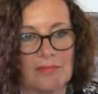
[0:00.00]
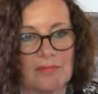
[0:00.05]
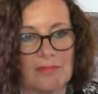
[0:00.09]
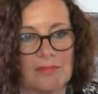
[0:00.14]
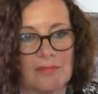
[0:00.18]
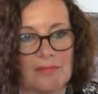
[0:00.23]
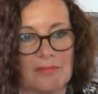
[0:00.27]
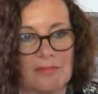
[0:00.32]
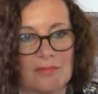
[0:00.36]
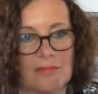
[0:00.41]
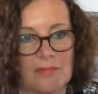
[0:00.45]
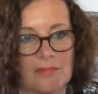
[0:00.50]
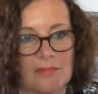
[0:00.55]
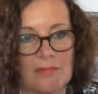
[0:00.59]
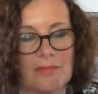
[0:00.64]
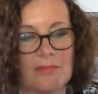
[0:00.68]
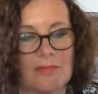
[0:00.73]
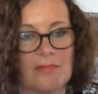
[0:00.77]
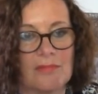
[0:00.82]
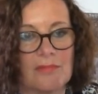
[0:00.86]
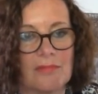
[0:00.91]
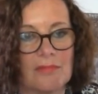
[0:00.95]

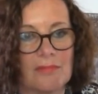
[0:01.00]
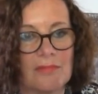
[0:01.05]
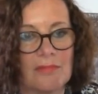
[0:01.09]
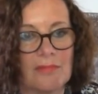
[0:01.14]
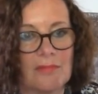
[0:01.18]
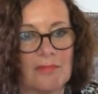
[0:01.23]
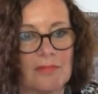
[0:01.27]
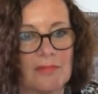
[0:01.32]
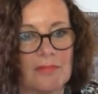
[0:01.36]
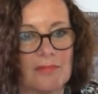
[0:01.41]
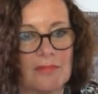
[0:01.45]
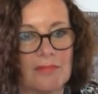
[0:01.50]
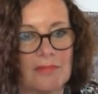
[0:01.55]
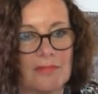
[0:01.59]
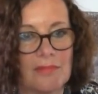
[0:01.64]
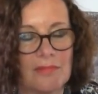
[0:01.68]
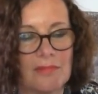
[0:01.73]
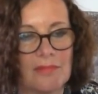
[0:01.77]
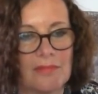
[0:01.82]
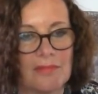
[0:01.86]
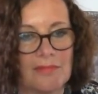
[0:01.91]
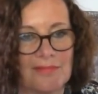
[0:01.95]

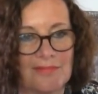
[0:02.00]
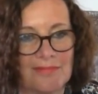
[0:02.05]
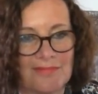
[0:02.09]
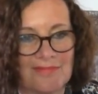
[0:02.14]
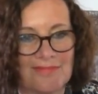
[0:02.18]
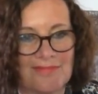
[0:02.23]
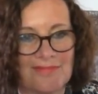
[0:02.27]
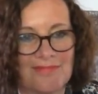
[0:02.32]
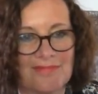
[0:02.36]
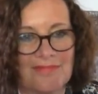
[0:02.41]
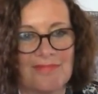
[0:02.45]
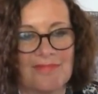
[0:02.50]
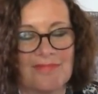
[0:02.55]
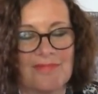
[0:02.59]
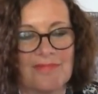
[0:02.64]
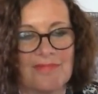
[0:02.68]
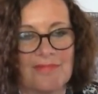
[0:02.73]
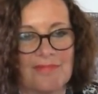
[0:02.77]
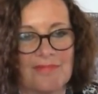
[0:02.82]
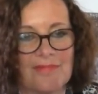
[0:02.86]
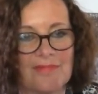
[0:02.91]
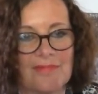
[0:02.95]

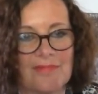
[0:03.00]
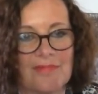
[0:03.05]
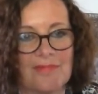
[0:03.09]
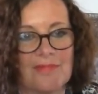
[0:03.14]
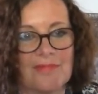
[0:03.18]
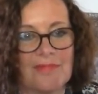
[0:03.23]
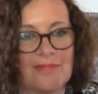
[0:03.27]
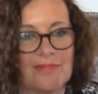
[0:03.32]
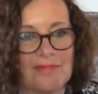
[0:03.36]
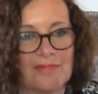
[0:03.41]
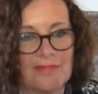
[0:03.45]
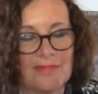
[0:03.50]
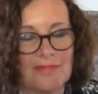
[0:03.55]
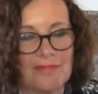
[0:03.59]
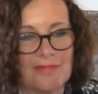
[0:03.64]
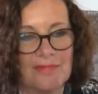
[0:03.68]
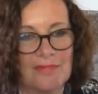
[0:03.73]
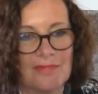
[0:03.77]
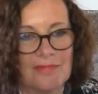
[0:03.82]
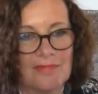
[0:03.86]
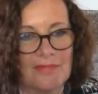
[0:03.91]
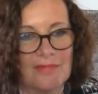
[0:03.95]

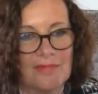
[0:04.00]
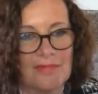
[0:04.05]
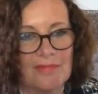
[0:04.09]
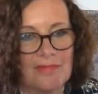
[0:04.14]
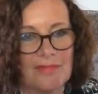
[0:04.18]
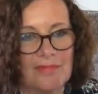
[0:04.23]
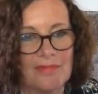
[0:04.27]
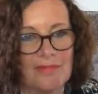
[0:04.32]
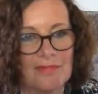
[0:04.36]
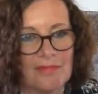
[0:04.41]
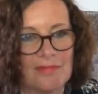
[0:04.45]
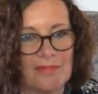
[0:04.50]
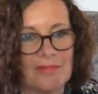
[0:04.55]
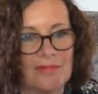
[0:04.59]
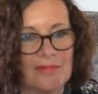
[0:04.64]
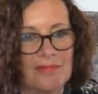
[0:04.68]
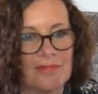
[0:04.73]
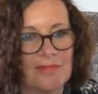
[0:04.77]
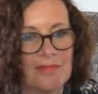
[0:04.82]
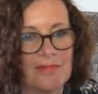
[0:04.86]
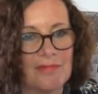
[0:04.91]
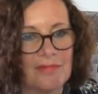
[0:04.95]

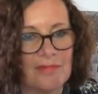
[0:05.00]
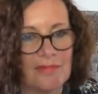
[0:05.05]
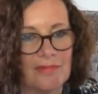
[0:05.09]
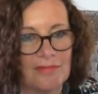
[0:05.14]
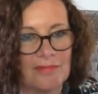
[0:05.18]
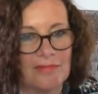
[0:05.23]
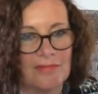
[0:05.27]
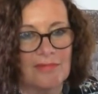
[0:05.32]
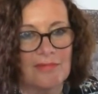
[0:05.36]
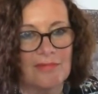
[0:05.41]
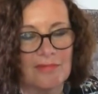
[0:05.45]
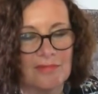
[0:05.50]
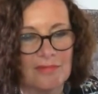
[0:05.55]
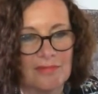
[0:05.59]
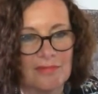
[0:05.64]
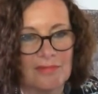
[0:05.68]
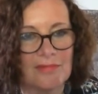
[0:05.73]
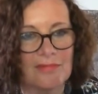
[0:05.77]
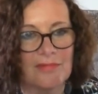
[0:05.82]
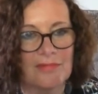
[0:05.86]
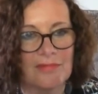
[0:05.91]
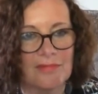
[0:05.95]

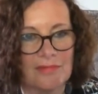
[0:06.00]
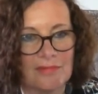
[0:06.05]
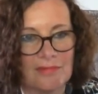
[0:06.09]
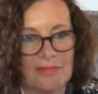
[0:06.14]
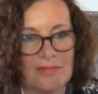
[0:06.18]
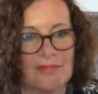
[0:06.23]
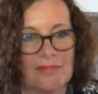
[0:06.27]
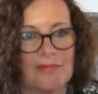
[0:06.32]
(not speaking)